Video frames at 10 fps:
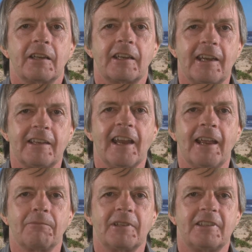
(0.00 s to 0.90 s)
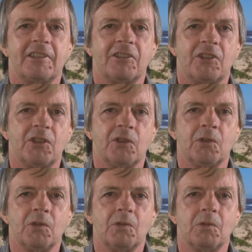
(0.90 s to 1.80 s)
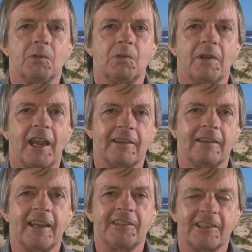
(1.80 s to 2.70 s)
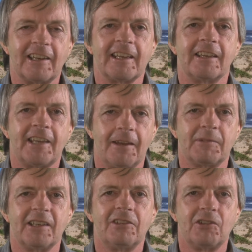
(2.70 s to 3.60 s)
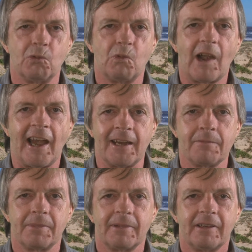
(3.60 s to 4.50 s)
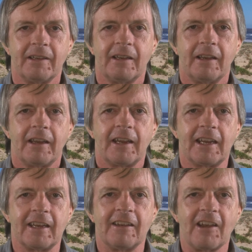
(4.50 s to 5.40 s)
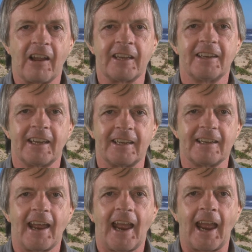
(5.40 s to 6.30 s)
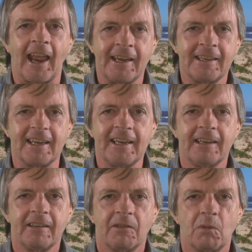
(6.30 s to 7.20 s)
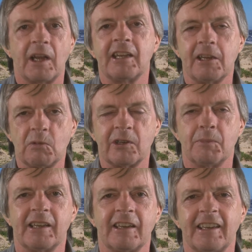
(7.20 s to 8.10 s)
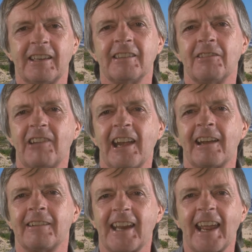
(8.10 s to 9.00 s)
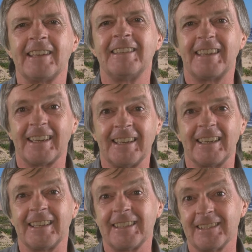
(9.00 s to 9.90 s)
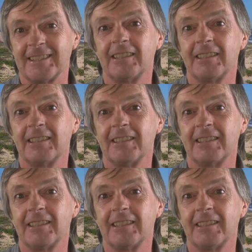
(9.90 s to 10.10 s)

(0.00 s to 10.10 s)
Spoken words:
kidnapped to and allegedly attempted to rape in 1980, when he would have been around 18,